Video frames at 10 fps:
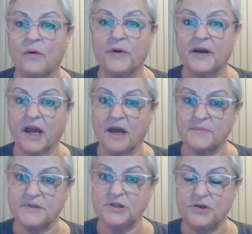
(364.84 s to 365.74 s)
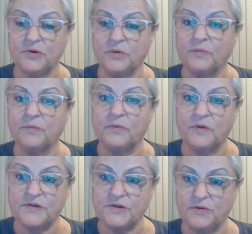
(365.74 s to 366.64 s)
it comes to
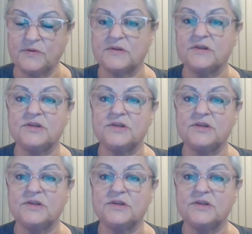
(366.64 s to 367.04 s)
the students,